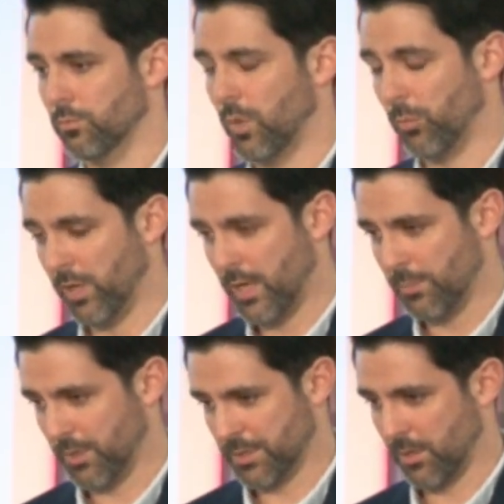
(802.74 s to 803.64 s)
When we
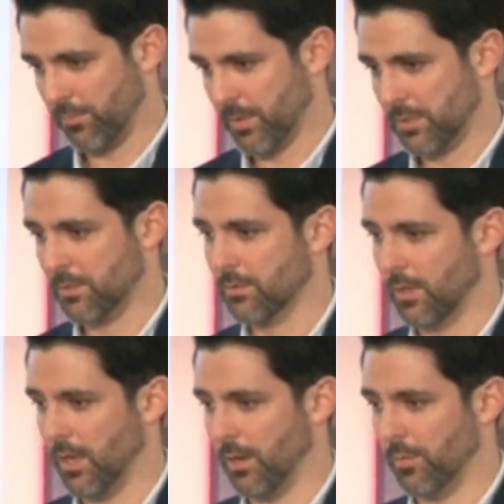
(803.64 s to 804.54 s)
came to the surface
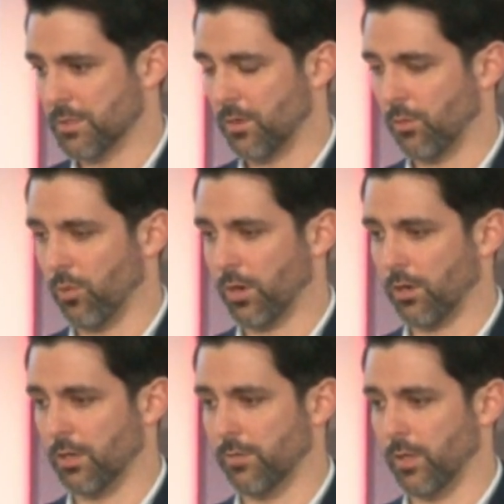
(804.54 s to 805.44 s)
and started
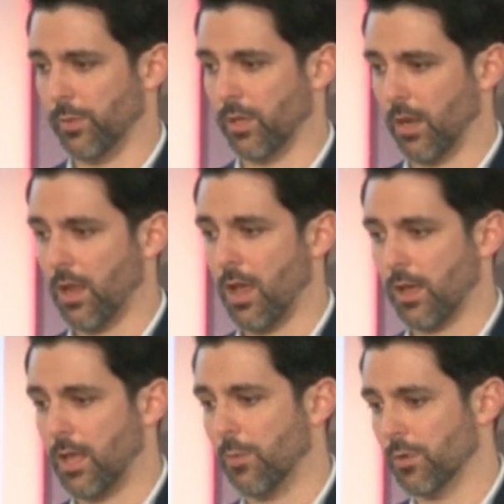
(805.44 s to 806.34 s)
working on developing an
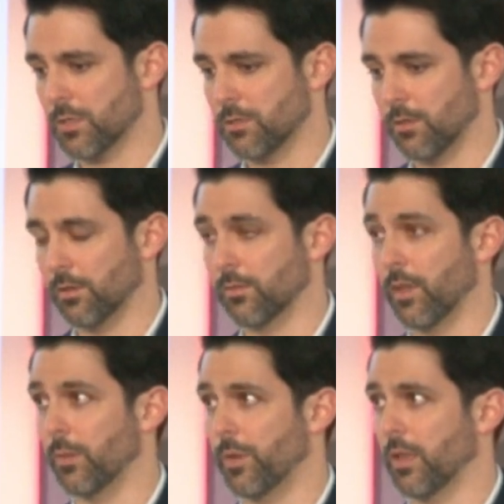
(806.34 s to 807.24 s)
AI cameras,
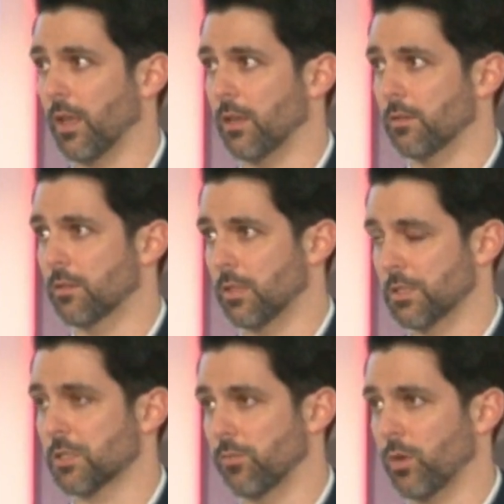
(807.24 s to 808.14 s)
developing a
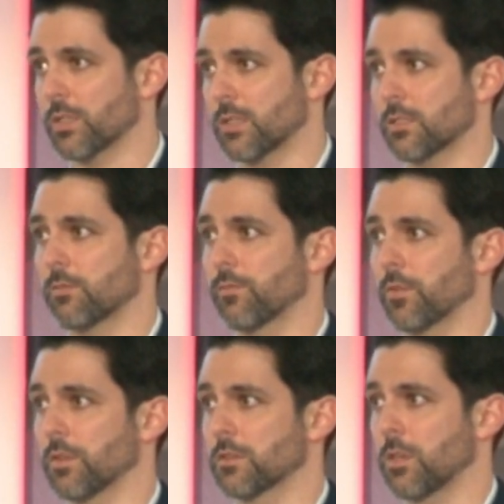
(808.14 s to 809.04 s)
collision avoidance system
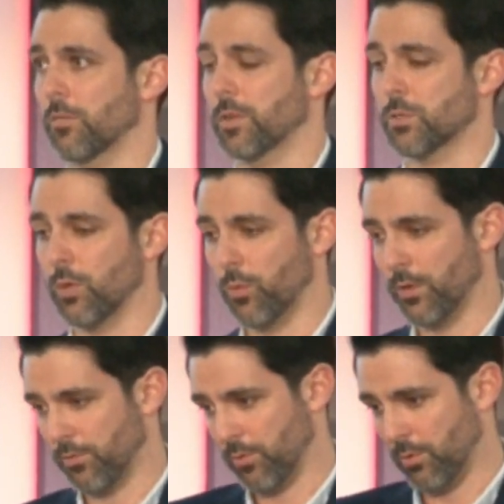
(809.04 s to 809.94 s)
for the surface, we
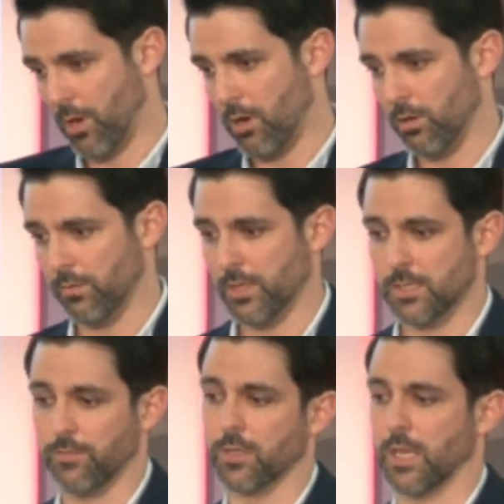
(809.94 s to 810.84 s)
went through all of
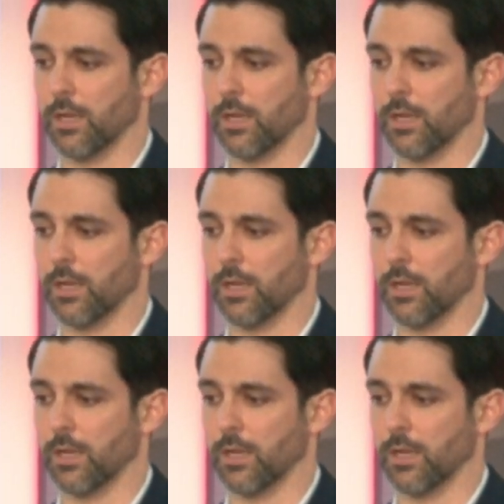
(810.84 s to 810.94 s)
these different